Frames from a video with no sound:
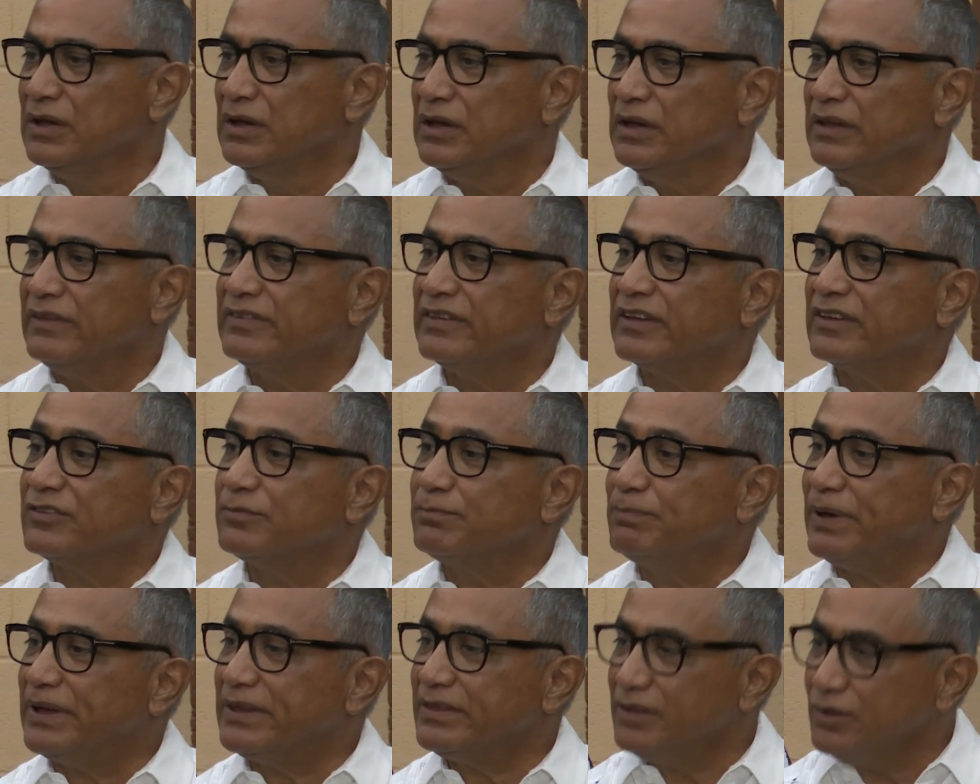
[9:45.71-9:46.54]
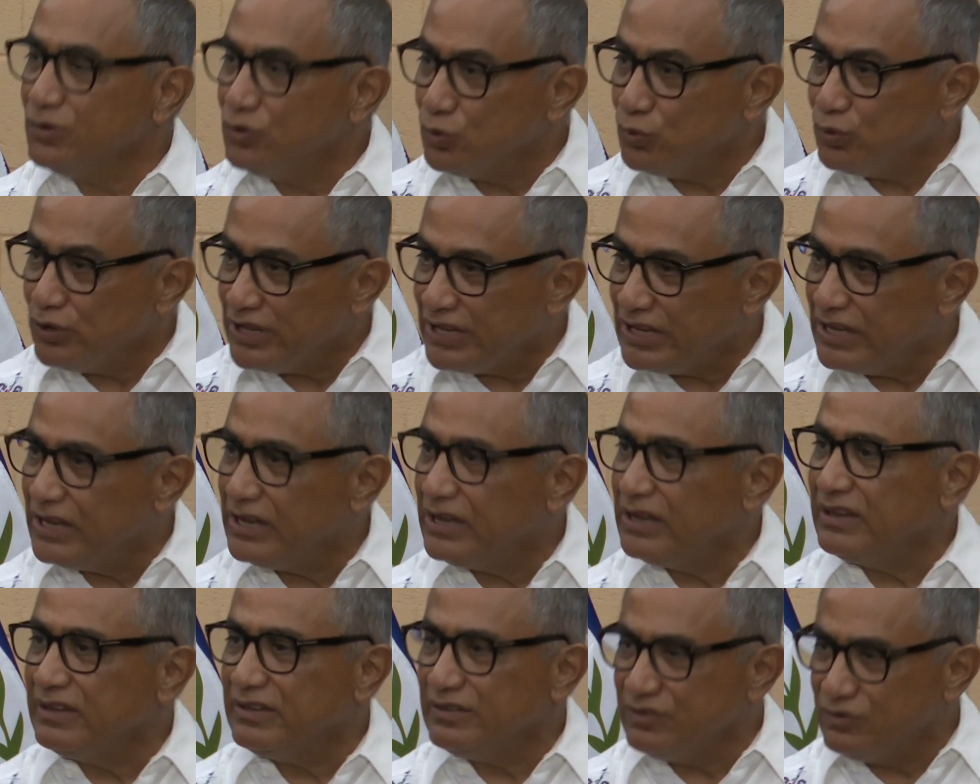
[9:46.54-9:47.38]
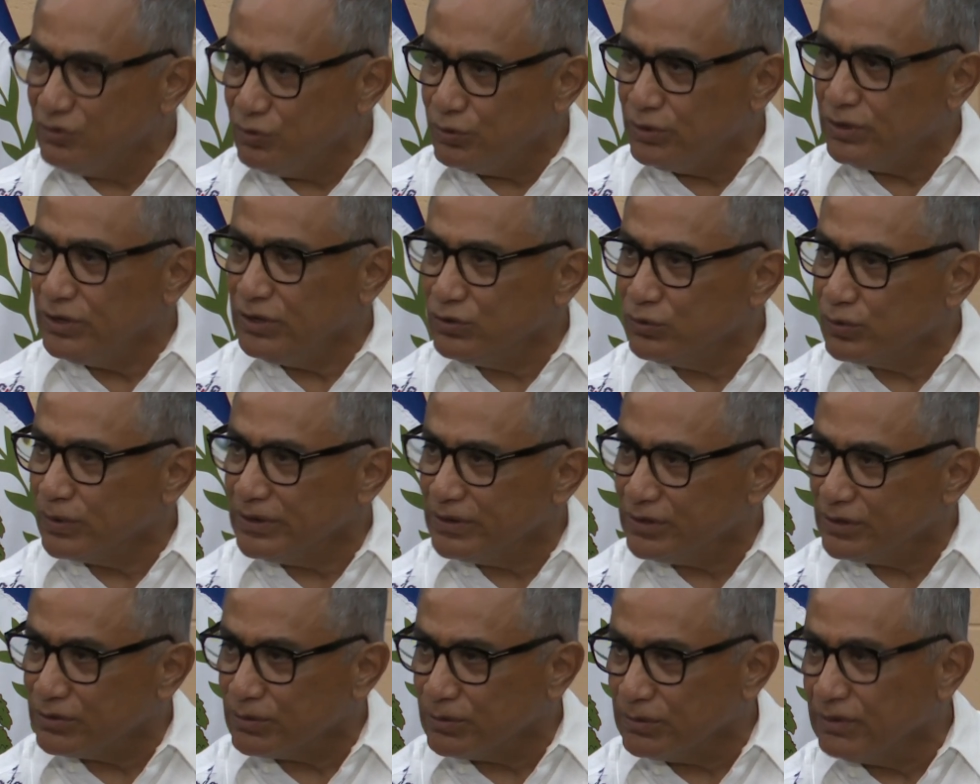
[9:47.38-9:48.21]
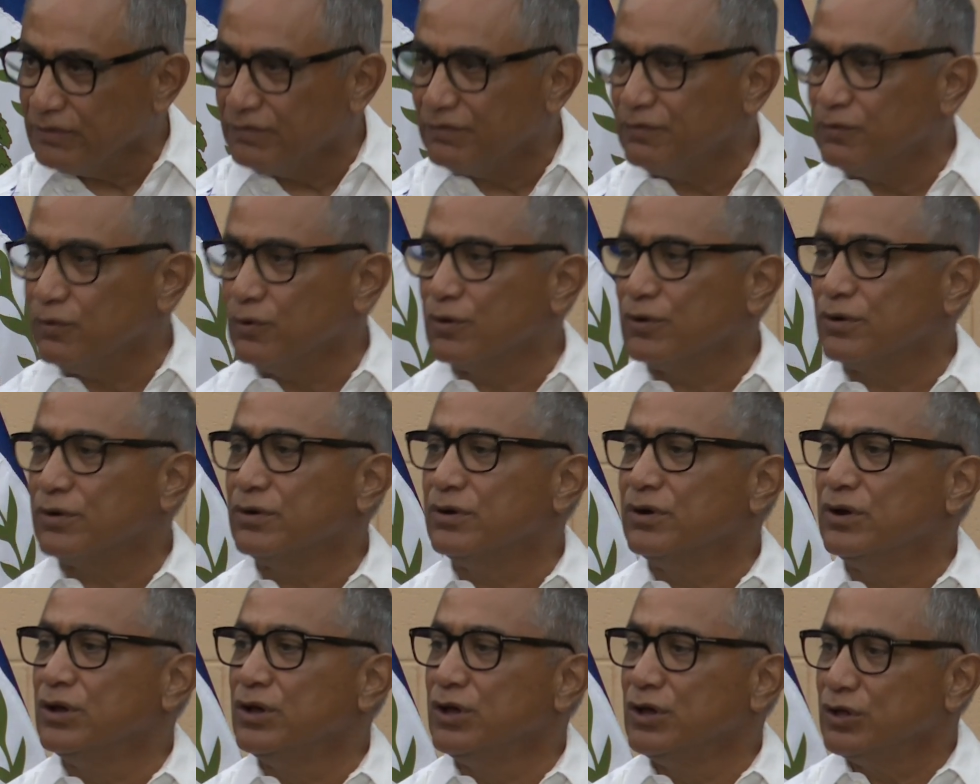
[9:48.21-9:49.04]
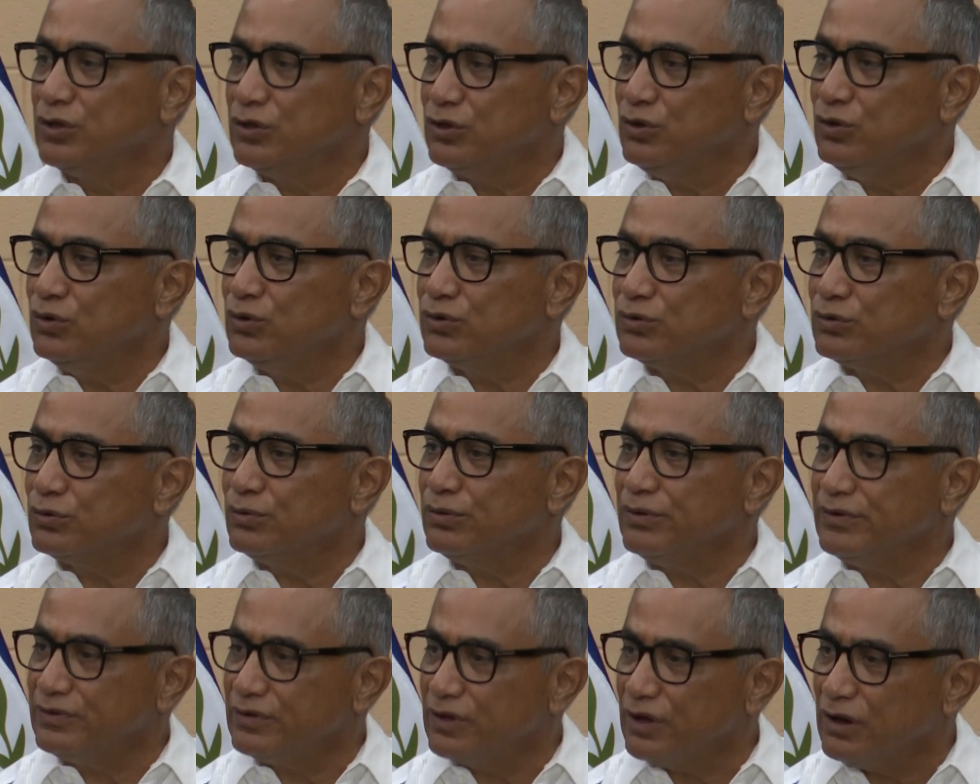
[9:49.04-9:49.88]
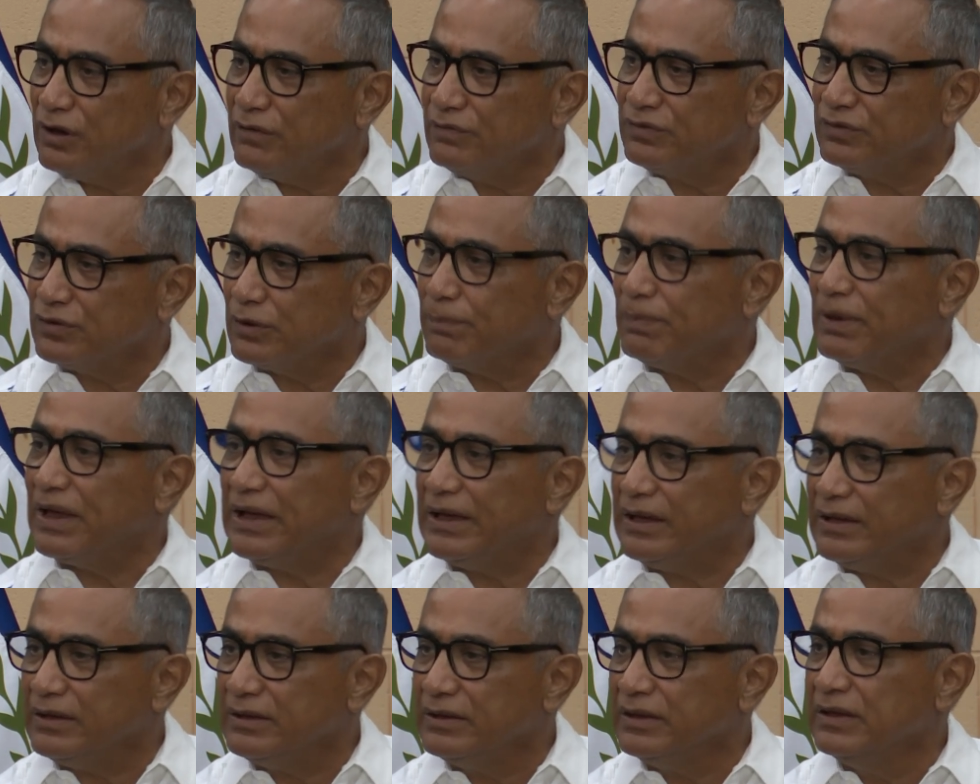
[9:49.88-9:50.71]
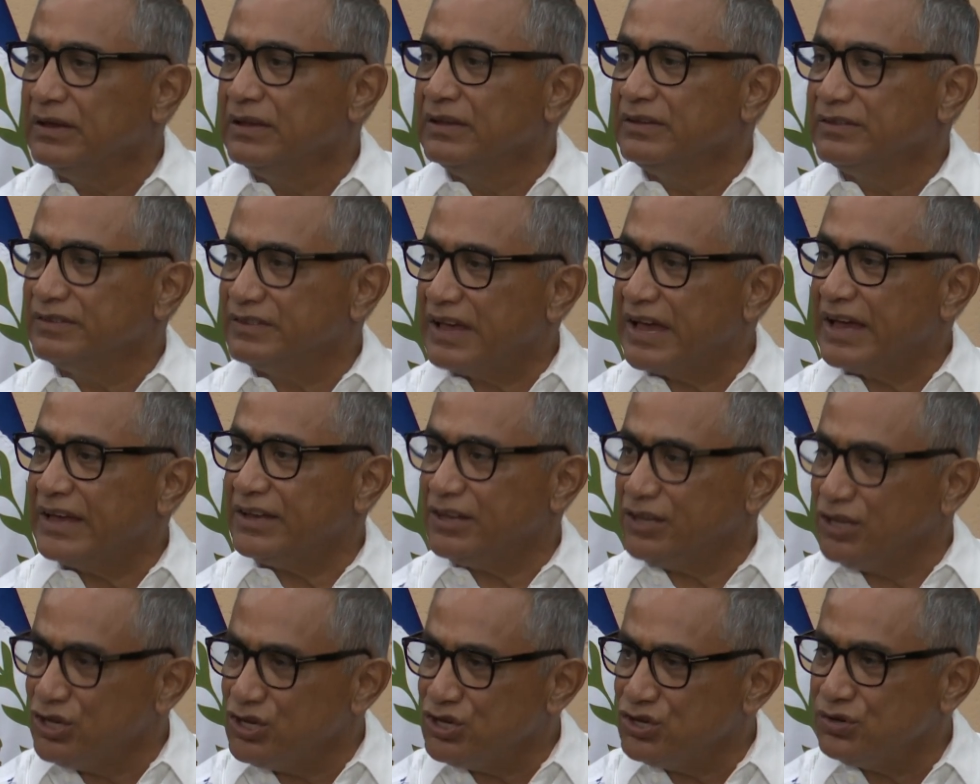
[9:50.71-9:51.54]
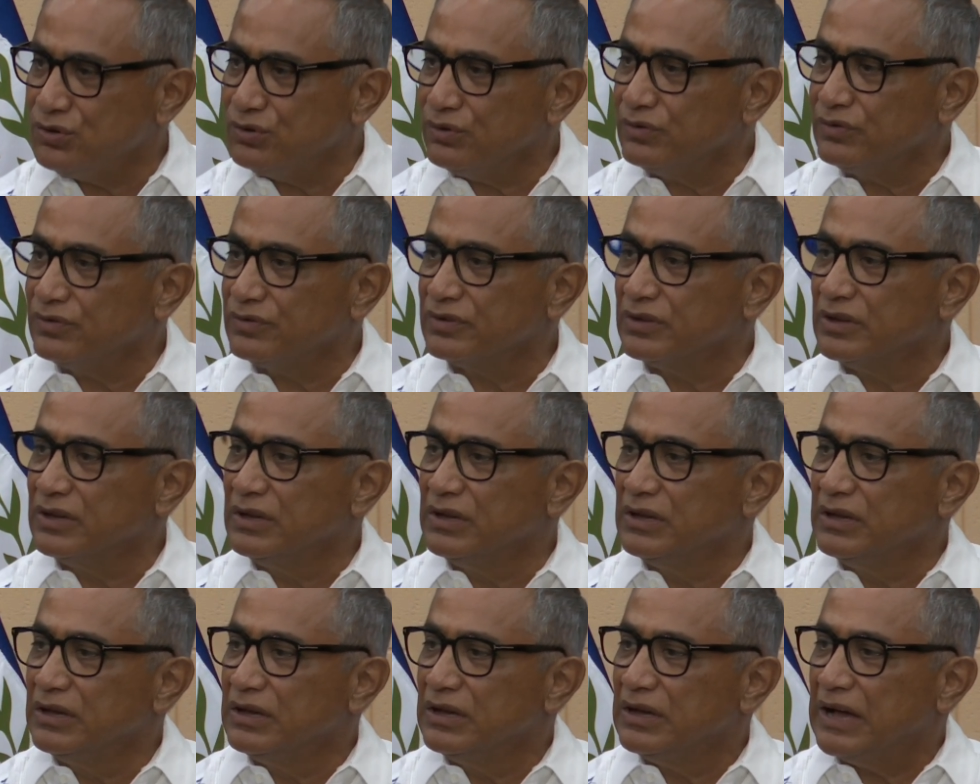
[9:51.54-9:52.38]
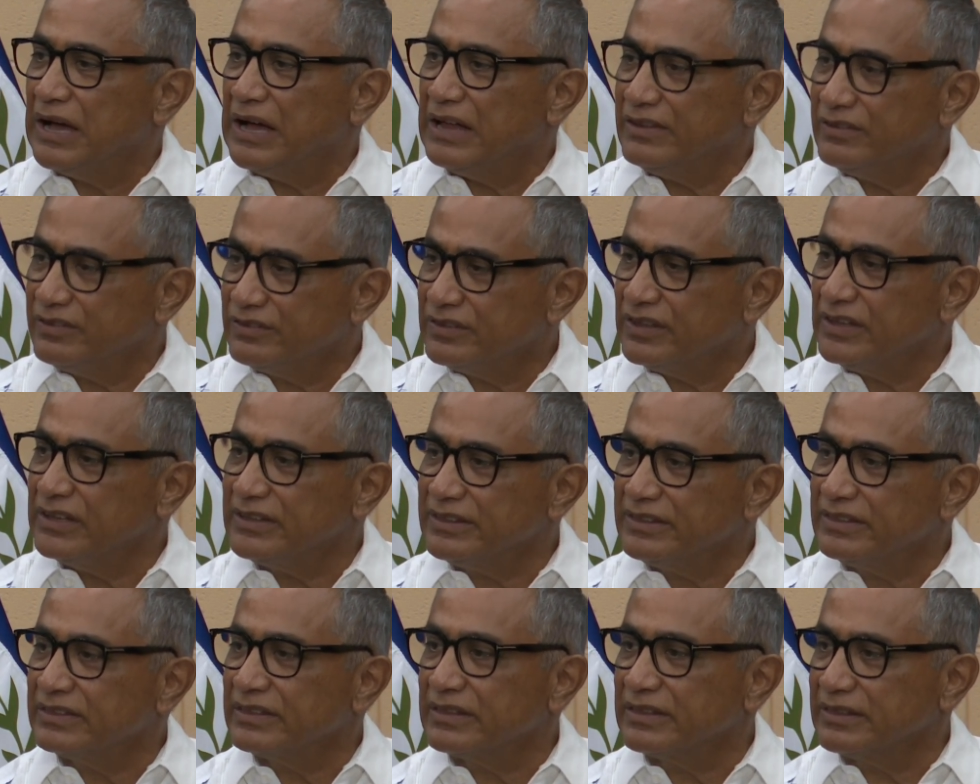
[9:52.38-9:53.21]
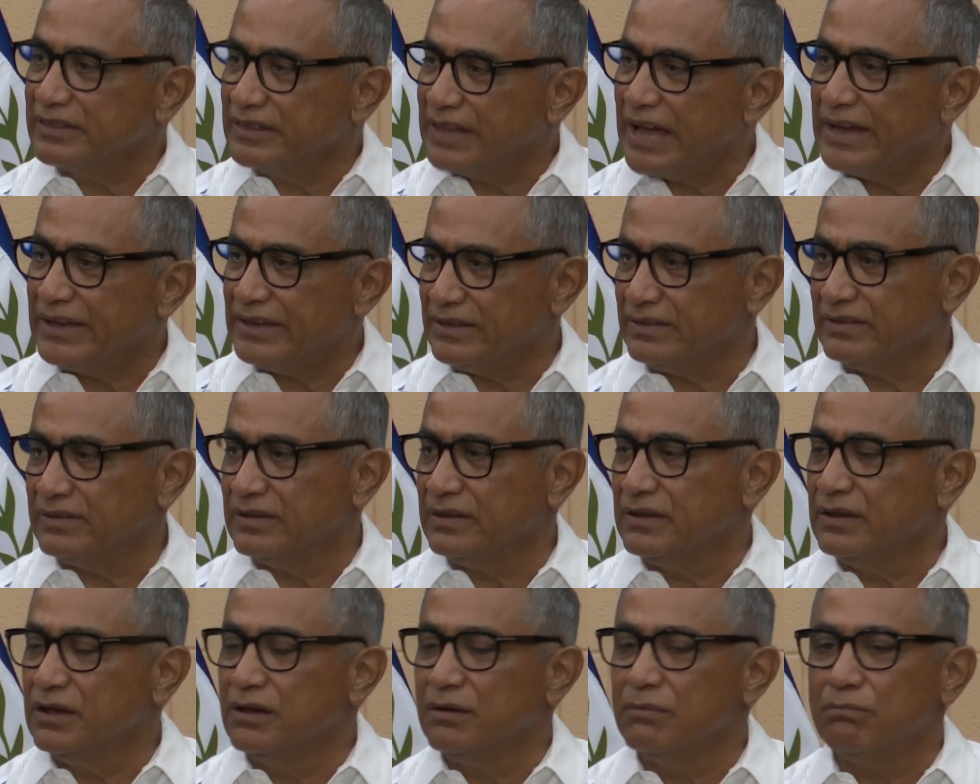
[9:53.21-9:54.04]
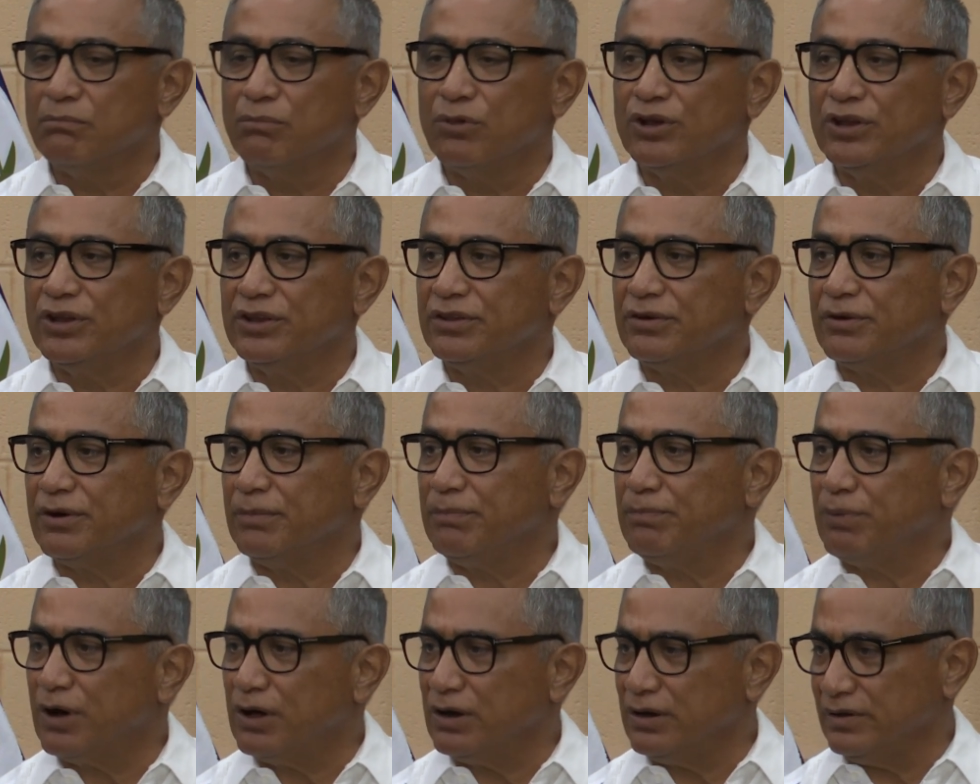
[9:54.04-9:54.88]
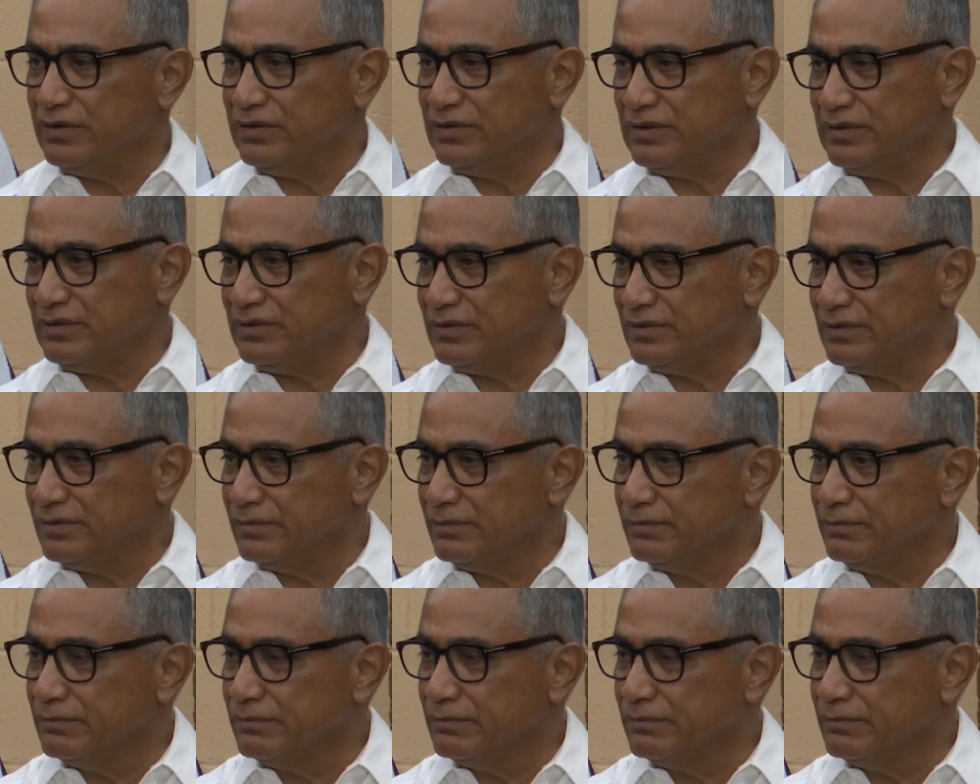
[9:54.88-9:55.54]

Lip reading: is expected to ease during 2024 due to resolved supply-side issues and still tight monetary policies.